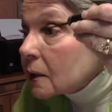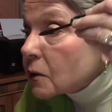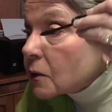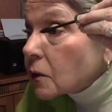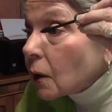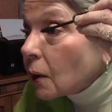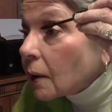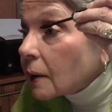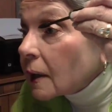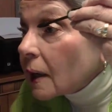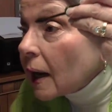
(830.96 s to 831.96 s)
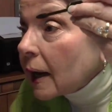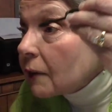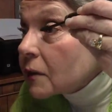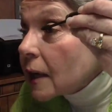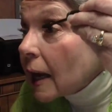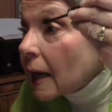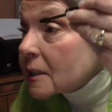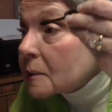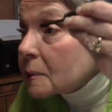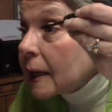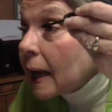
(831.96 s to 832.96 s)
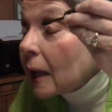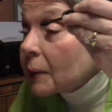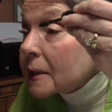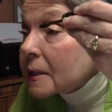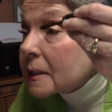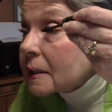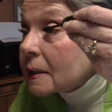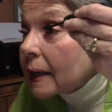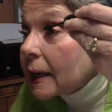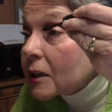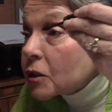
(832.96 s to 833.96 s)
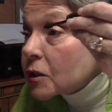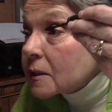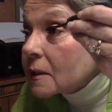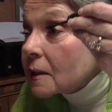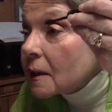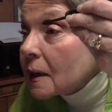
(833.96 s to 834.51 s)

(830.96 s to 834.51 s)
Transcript: So now I have to add some calories to the lashes.